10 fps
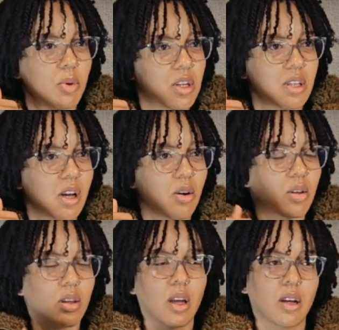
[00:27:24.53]
to
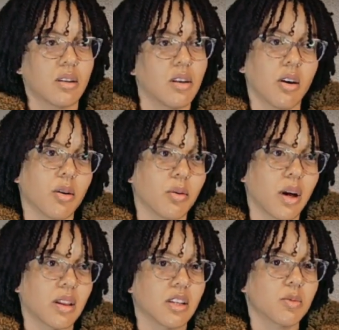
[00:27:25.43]
tell, like, no,
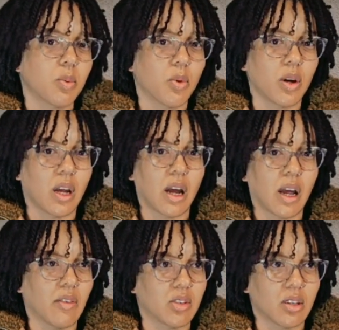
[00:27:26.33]
at this point I have